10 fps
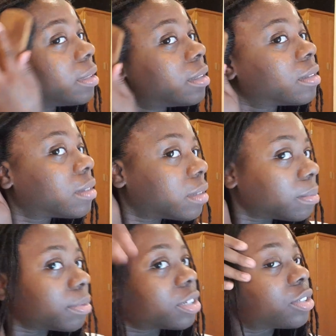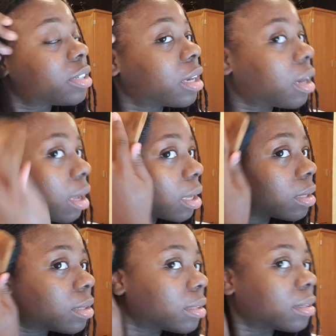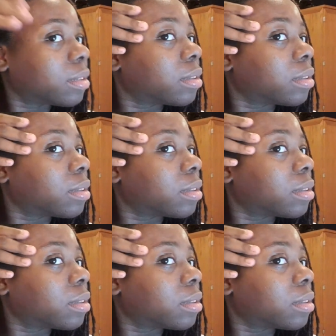is to brush your locks.